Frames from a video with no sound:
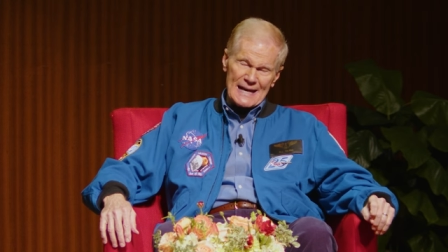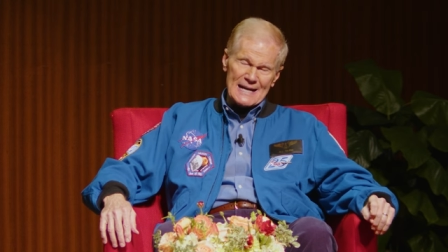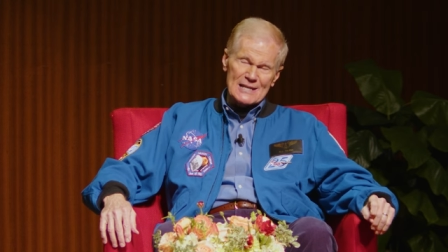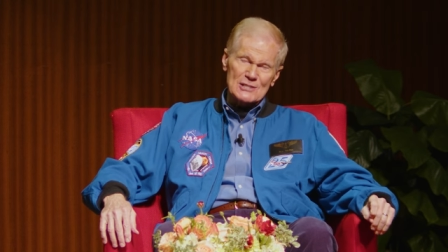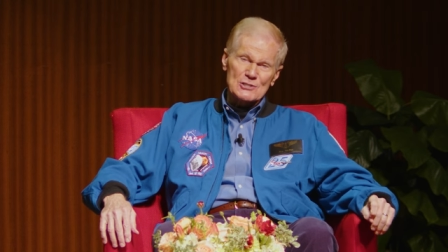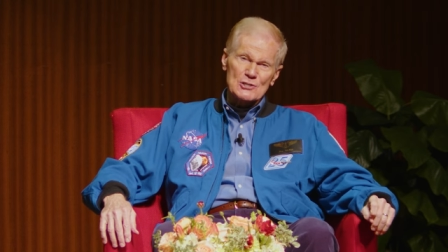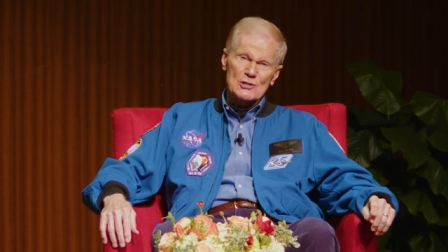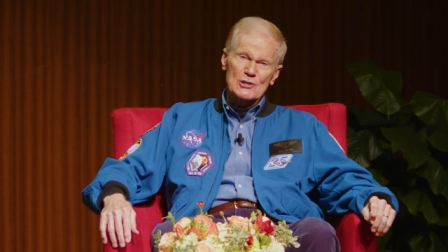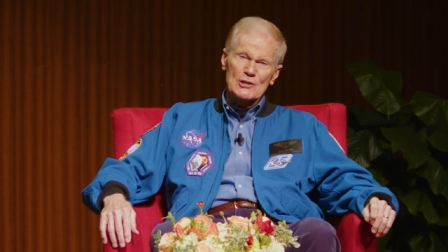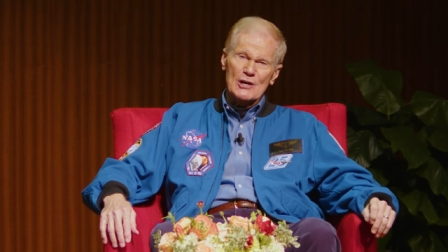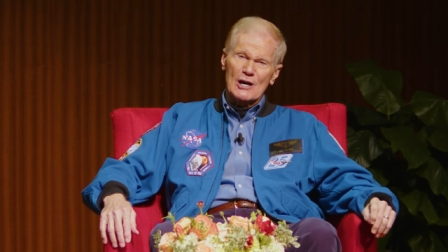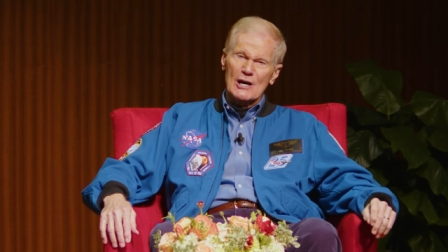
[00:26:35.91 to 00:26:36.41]

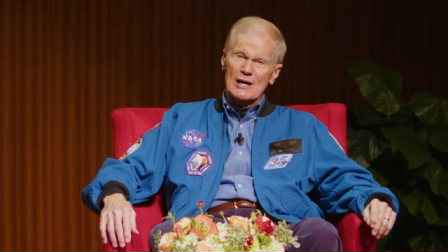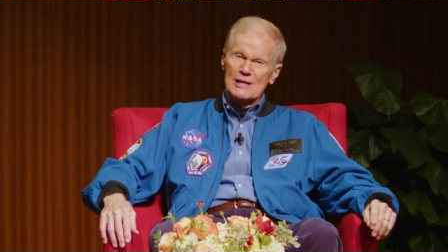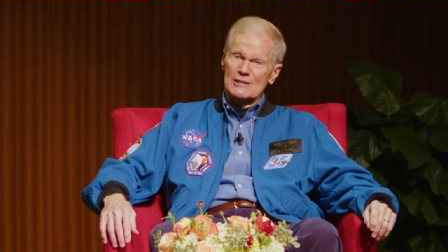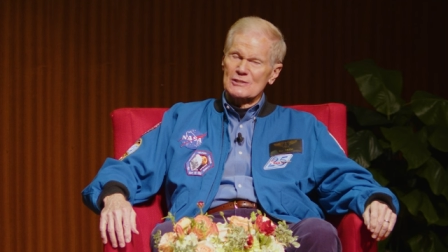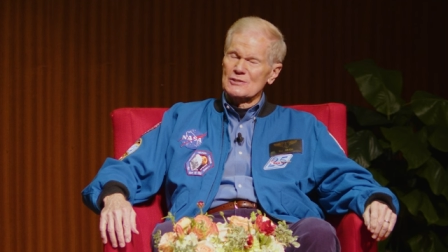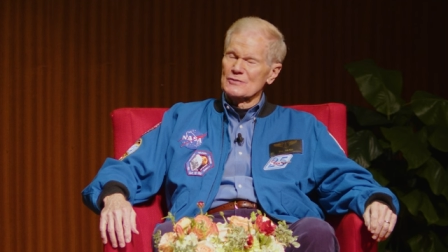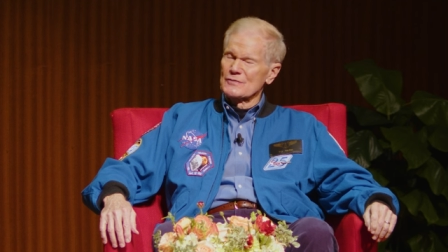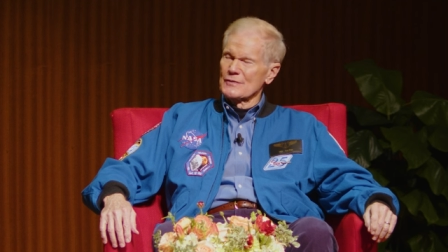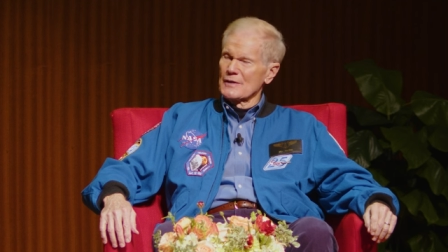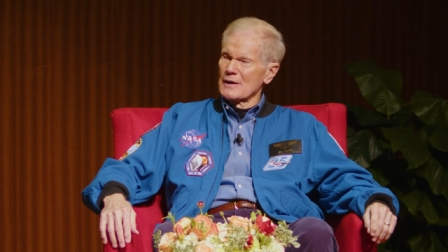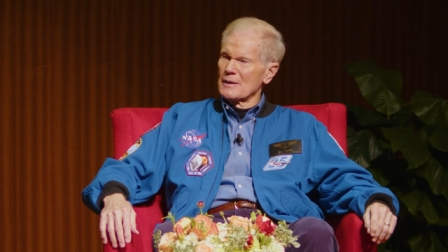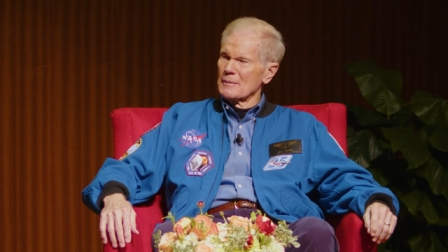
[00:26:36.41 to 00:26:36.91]

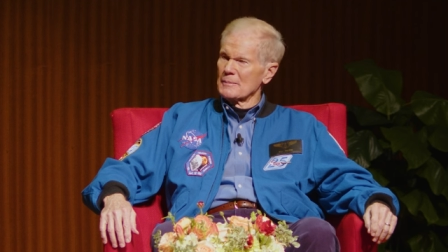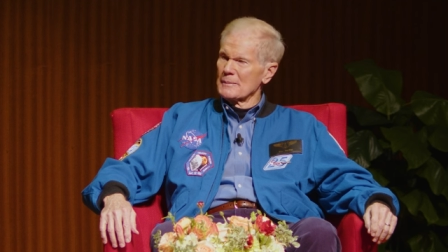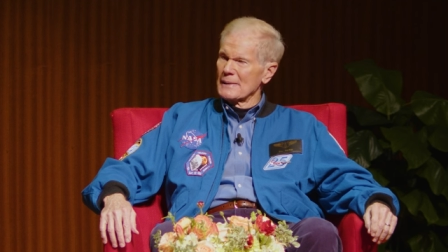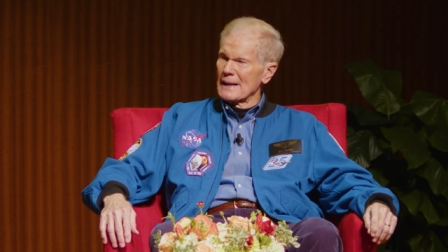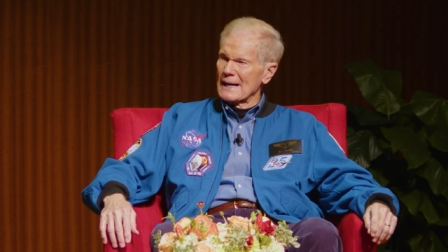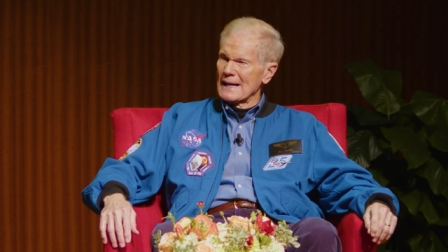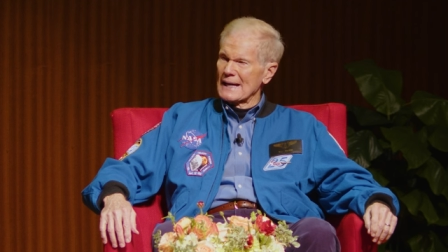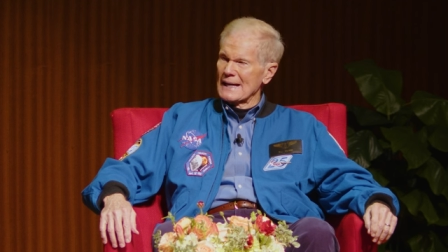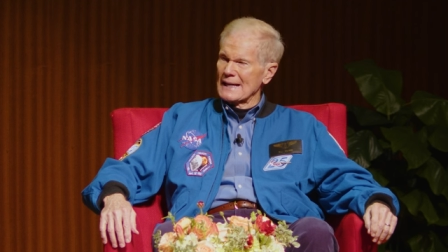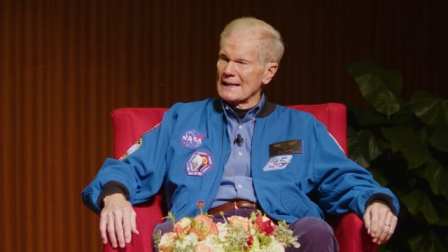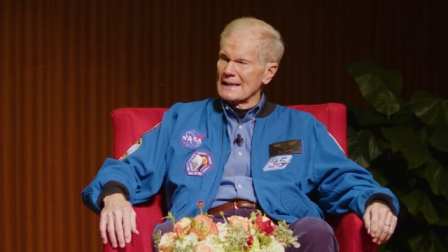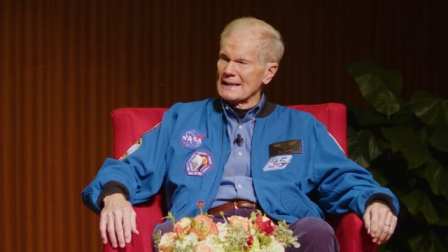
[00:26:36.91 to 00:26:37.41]
astronauts from
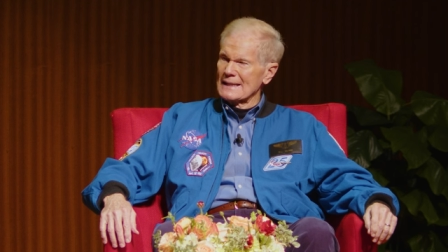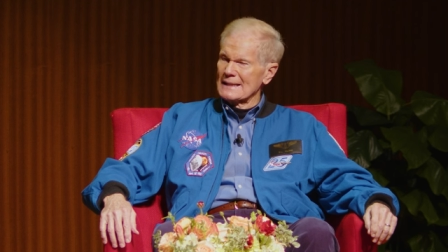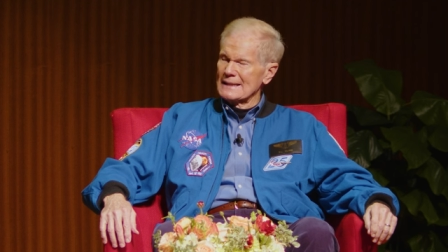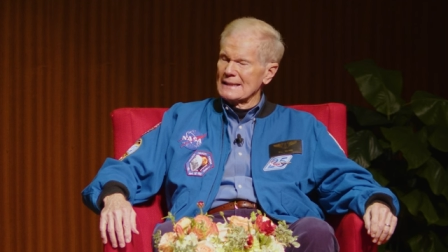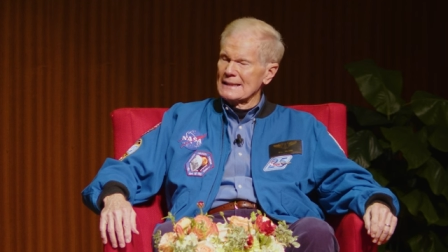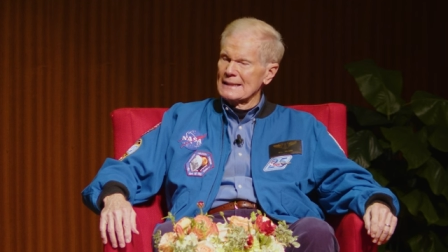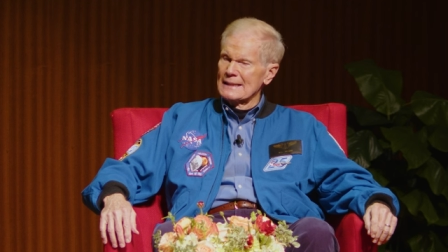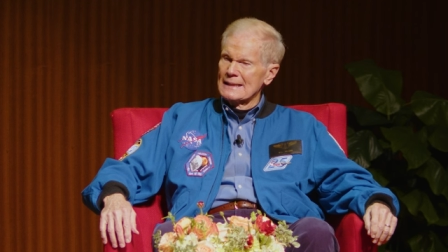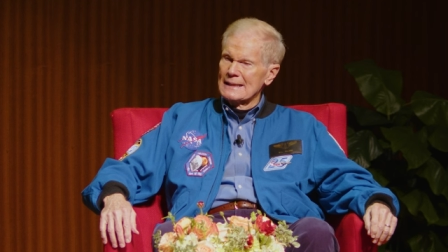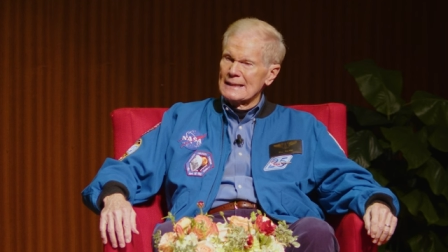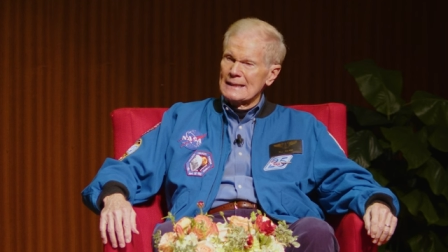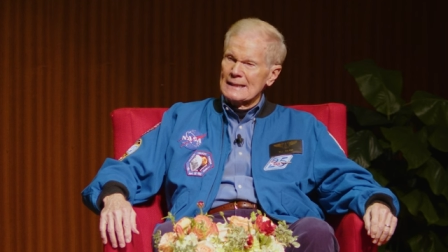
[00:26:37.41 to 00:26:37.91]
a